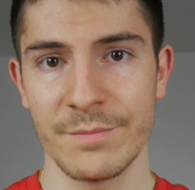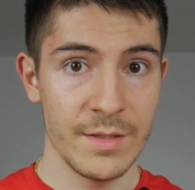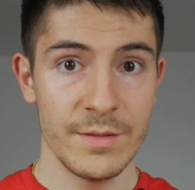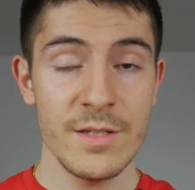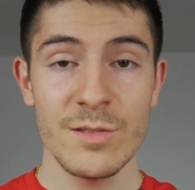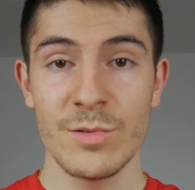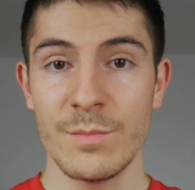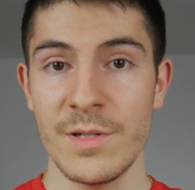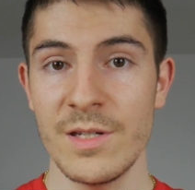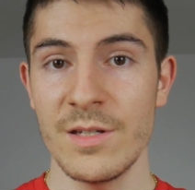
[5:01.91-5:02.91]
And this
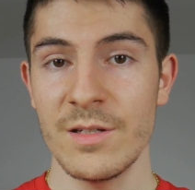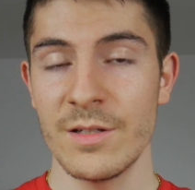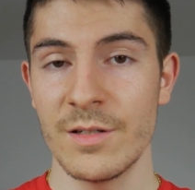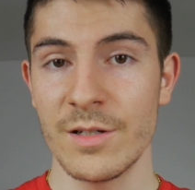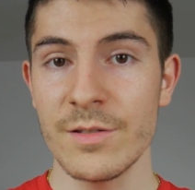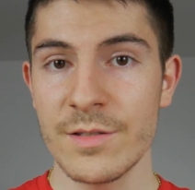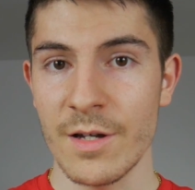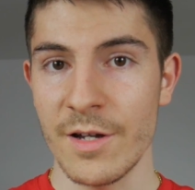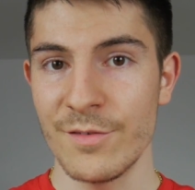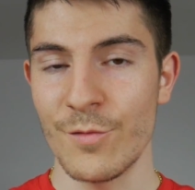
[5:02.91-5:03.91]
would be a good
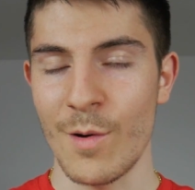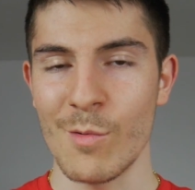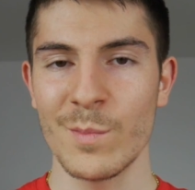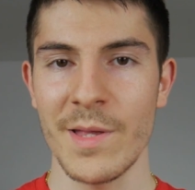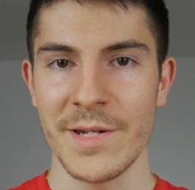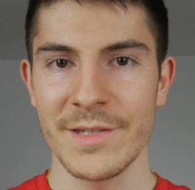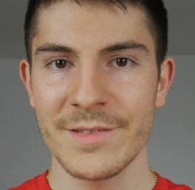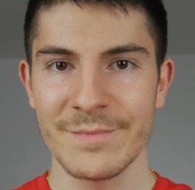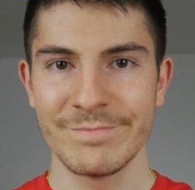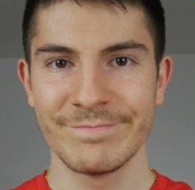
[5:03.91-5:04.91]
sign for our planet.
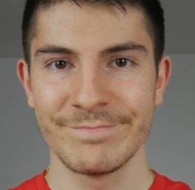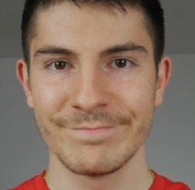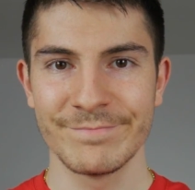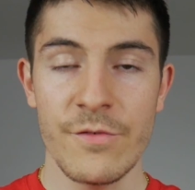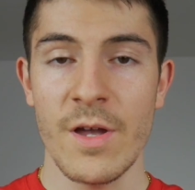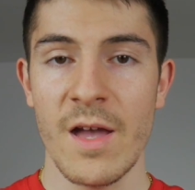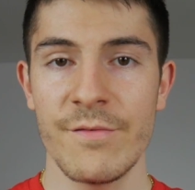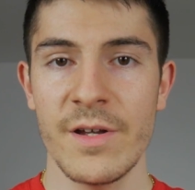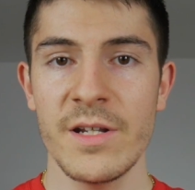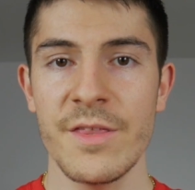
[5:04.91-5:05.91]
If you
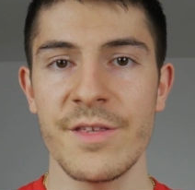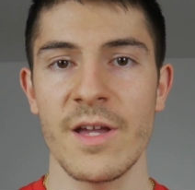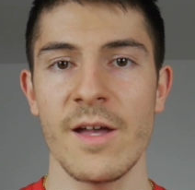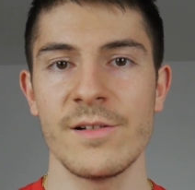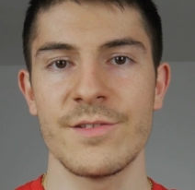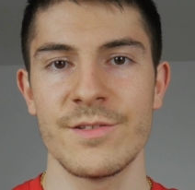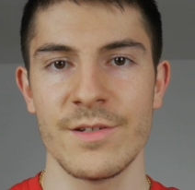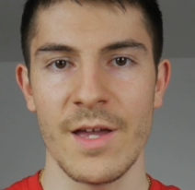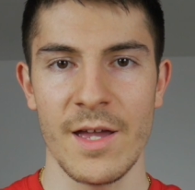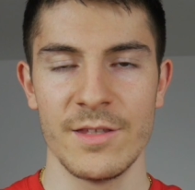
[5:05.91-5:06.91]
have anything else
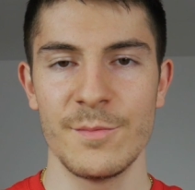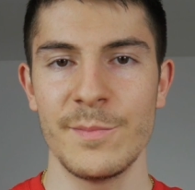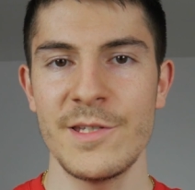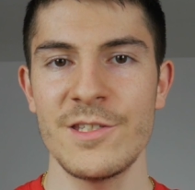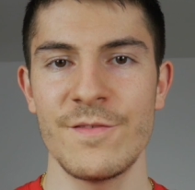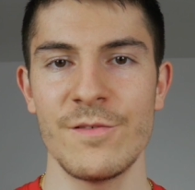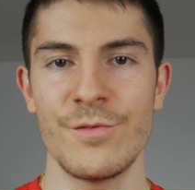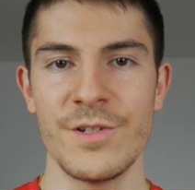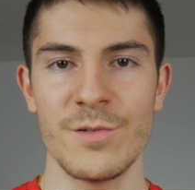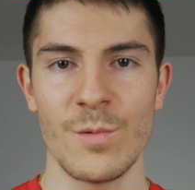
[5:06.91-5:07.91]
to add, please feel
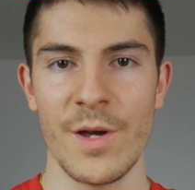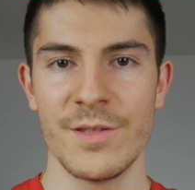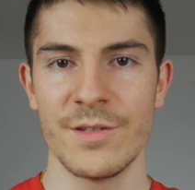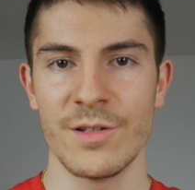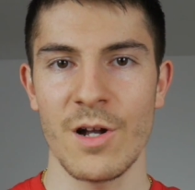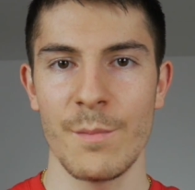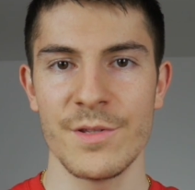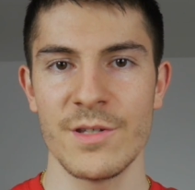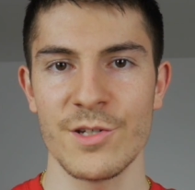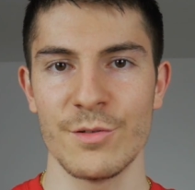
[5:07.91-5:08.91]
free to write in the
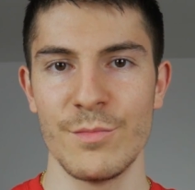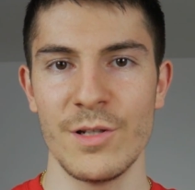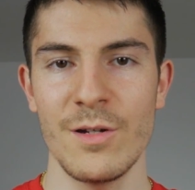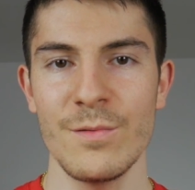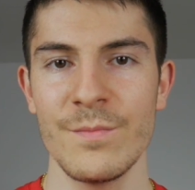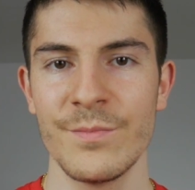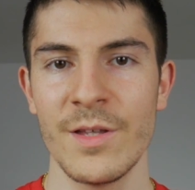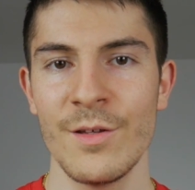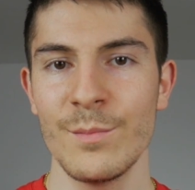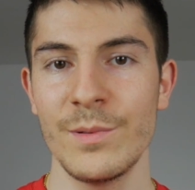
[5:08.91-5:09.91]
comment section below.
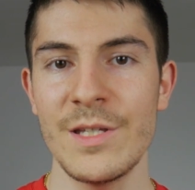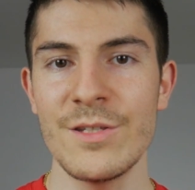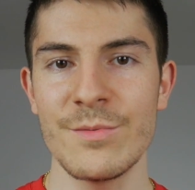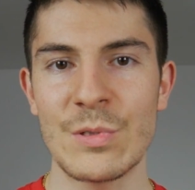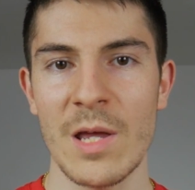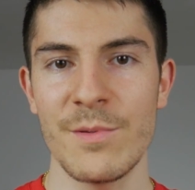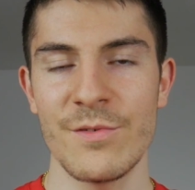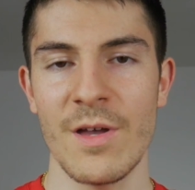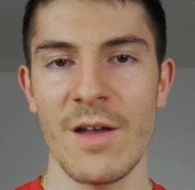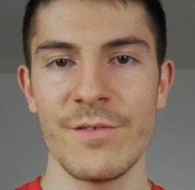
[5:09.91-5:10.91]
Please subscribe
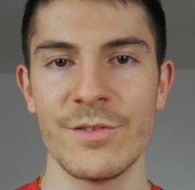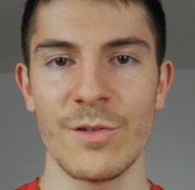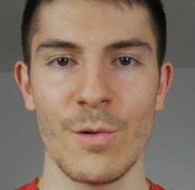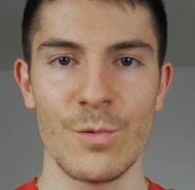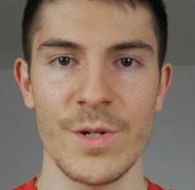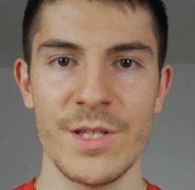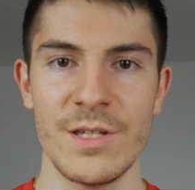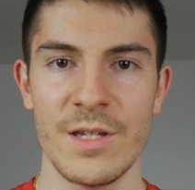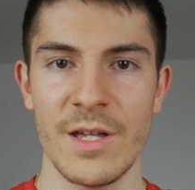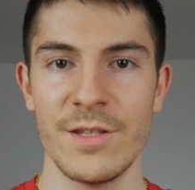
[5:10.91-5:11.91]
if you haven't
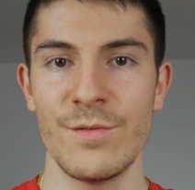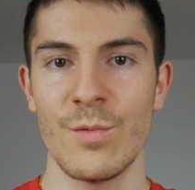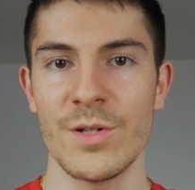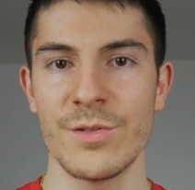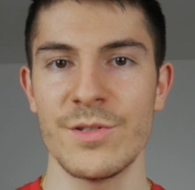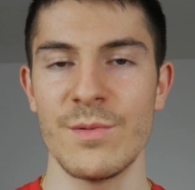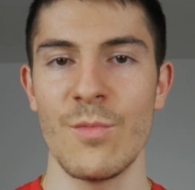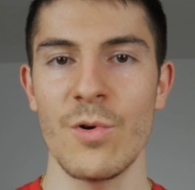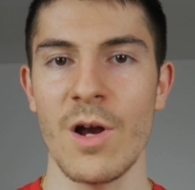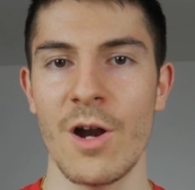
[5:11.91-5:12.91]
already, and if you want to see
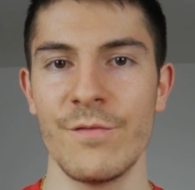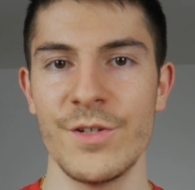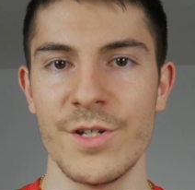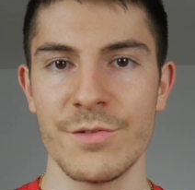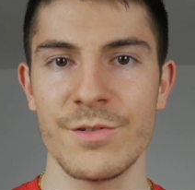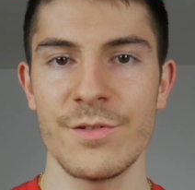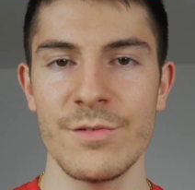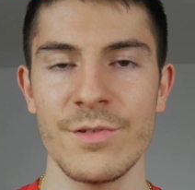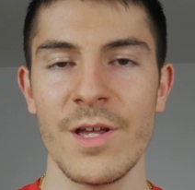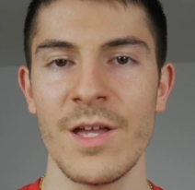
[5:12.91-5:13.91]
more car videos
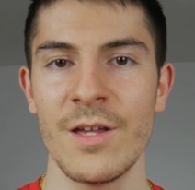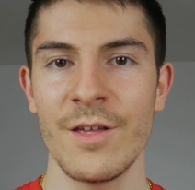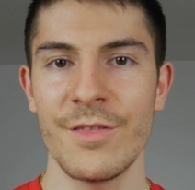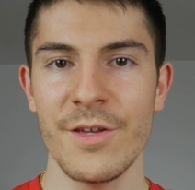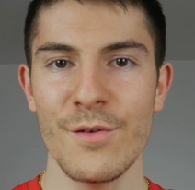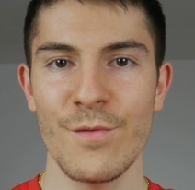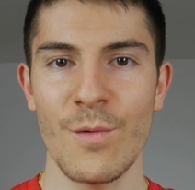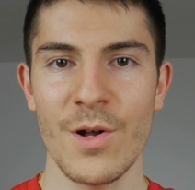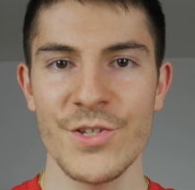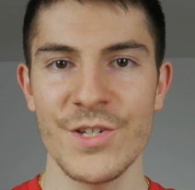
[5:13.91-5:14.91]
soon. Thank you for
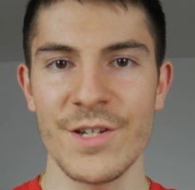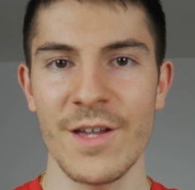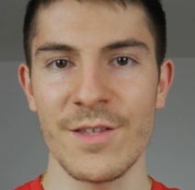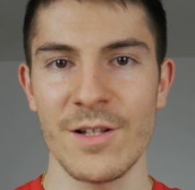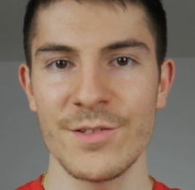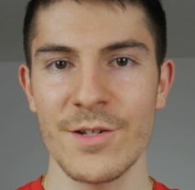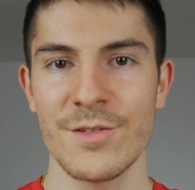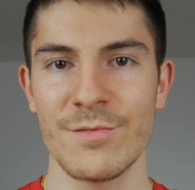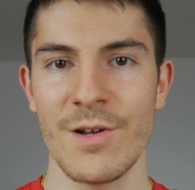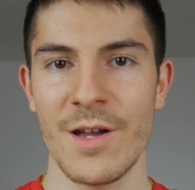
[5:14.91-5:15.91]
watching, and I'll talk
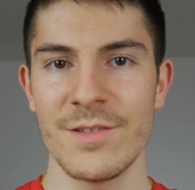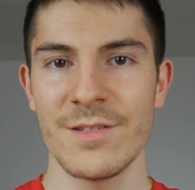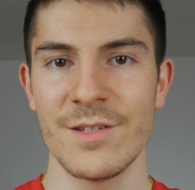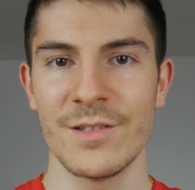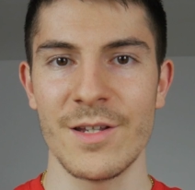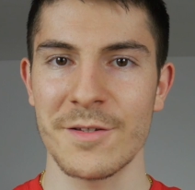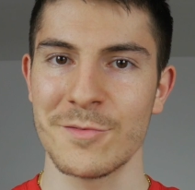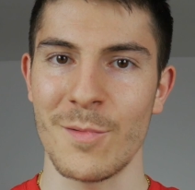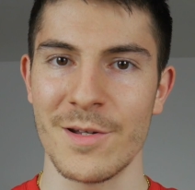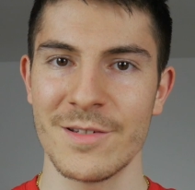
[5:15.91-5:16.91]
to you guys in the
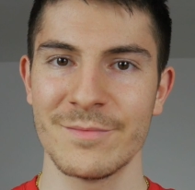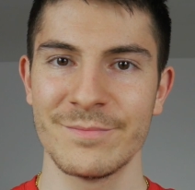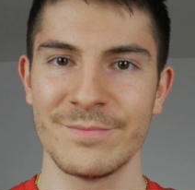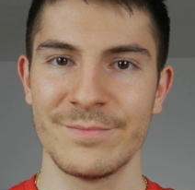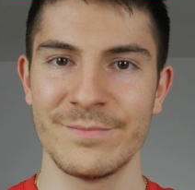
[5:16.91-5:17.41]
next one.